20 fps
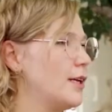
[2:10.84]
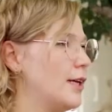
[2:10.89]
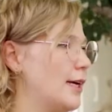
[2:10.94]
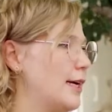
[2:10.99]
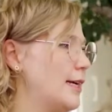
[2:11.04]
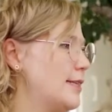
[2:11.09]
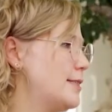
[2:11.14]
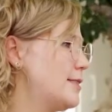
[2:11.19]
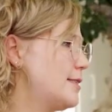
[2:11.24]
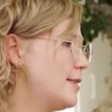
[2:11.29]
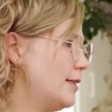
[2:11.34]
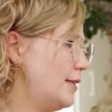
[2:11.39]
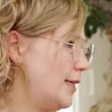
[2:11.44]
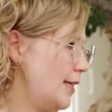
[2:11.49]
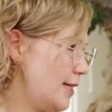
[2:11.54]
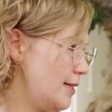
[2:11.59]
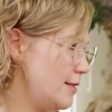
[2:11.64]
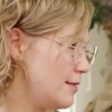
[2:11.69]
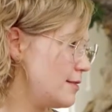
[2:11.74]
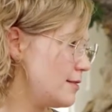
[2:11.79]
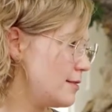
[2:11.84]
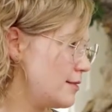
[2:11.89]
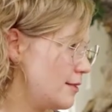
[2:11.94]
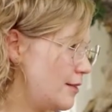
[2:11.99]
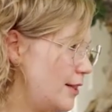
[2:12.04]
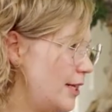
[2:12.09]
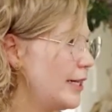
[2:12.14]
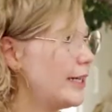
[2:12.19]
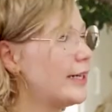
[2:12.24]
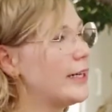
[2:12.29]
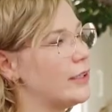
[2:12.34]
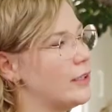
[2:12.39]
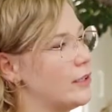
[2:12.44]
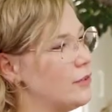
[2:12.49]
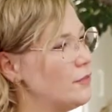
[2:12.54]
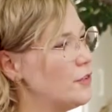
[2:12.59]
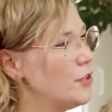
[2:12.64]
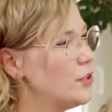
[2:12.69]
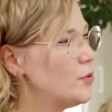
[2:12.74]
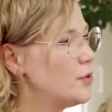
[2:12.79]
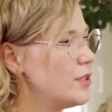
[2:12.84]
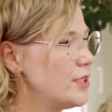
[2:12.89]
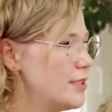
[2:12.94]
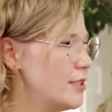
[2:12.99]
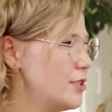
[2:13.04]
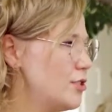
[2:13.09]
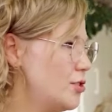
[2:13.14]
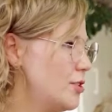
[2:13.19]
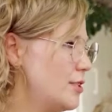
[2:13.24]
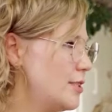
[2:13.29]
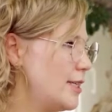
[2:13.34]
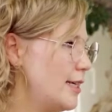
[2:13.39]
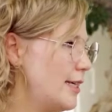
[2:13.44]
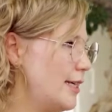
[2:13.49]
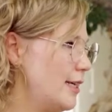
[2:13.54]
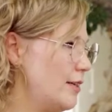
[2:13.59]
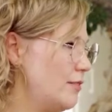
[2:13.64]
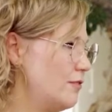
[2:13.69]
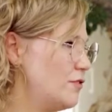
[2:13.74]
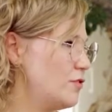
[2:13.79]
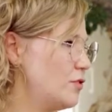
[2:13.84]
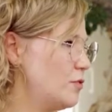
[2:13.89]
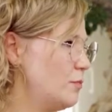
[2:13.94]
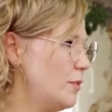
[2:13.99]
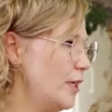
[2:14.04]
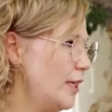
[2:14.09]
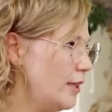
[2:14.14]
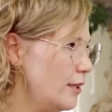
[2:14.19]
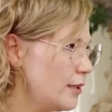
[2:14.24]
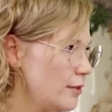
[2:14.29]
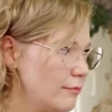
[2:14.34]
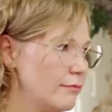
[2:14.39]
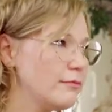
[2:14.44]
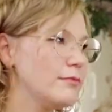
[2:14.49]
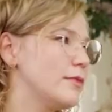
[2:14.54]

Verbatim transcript: I'd say yes. There are a few decisions I have to make.